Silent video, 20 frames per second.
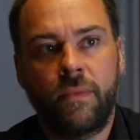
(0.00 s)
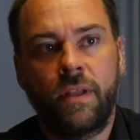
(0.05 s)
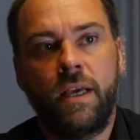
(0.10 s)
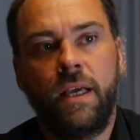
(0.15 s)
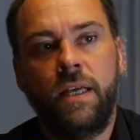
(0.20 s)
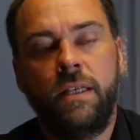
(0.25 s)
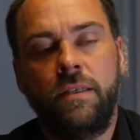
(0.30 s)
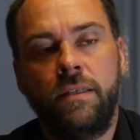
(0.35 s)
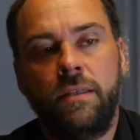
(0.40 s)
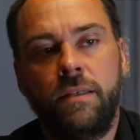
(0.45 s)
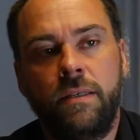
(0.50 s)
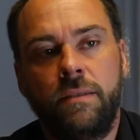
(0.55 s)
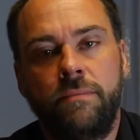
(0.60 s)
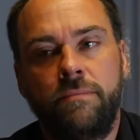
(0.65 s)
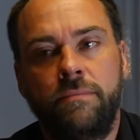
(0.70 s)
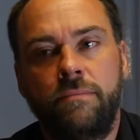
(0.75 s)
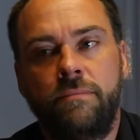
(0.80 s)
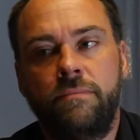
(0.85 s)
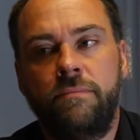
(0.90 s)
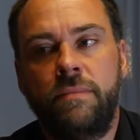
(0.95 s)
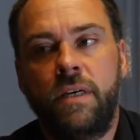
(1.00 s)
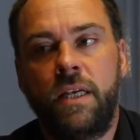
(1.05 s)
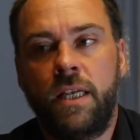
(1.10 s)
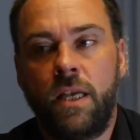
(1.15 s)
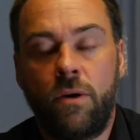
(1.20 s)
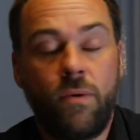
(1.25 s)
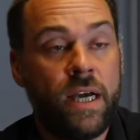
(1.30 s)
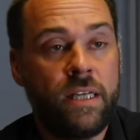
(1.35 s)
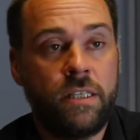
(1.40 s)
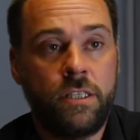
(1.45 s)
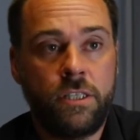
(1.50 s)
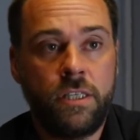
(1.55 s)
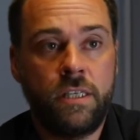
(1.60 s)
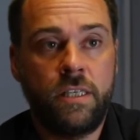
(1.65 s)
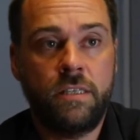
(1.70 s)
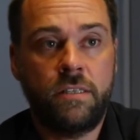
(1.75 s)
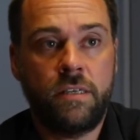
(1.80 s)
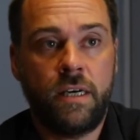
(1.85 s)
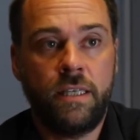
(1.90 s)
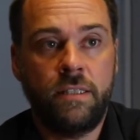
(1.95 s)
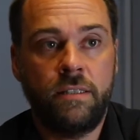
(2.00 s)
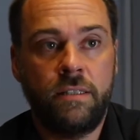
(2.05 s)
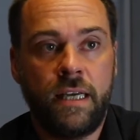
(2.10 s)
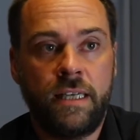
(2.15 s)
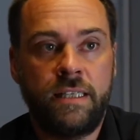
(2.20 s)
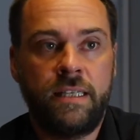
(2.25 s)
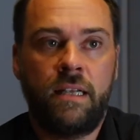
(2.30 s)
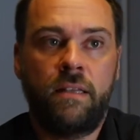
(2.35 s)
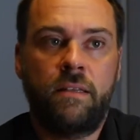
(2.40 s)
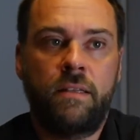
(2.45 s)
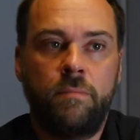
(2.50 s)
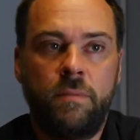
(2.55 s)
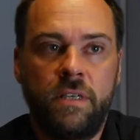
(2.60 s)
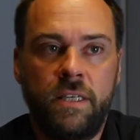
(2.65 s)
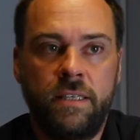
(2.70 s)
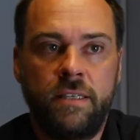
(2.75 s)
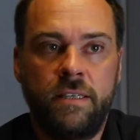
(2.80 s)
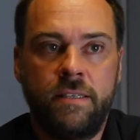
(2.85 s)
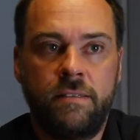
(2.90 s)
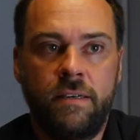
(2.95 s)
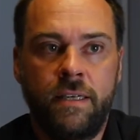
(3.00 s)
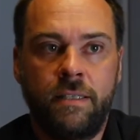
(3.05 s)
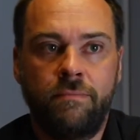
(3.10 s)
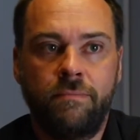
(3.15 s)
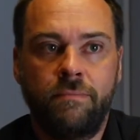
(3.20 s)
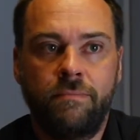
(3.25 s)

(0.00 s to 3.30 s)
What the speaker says: in low energy design and healthy building design.